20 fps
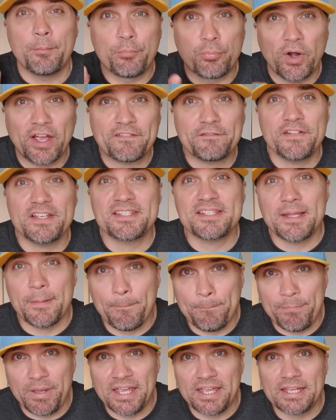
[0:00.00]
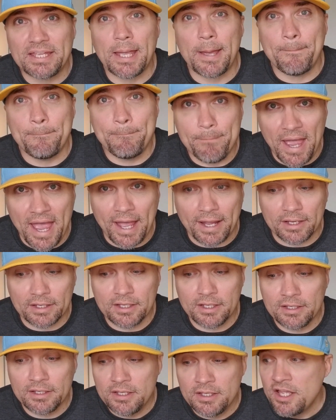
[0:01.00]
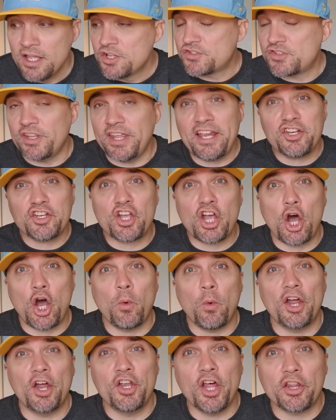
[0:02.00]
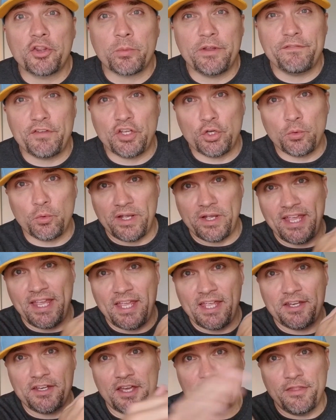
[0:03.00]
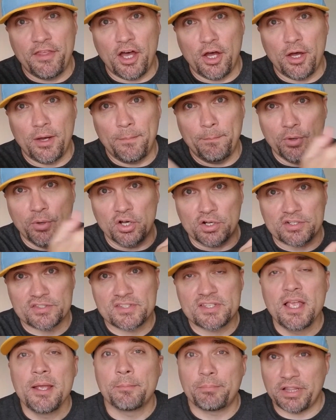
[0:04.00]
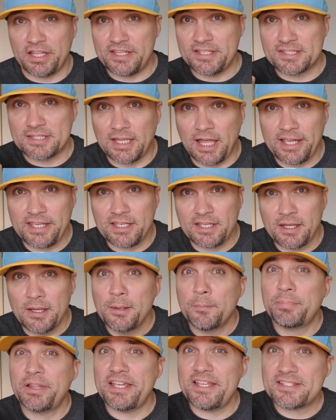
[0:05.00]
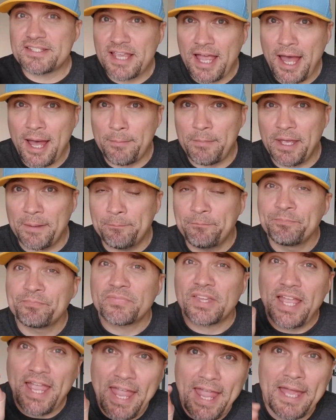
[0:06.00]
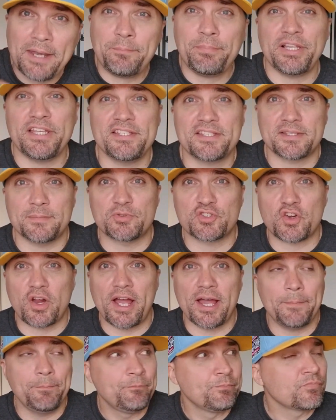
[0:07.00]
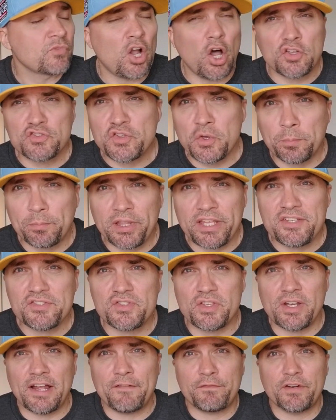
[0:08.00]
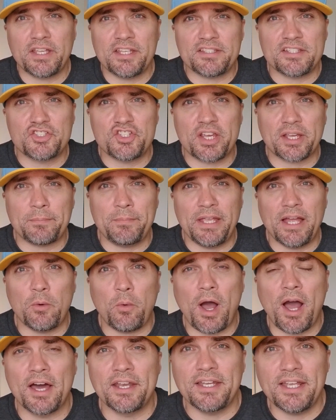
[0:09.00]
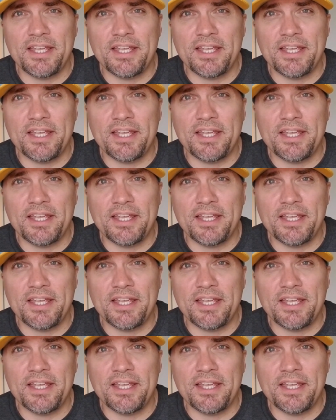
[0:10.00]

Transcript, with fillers: breakfast Big Mac. So there you go, another review in the books. Please like, please comment, and please subscribe. Also, please do not forget to check me out on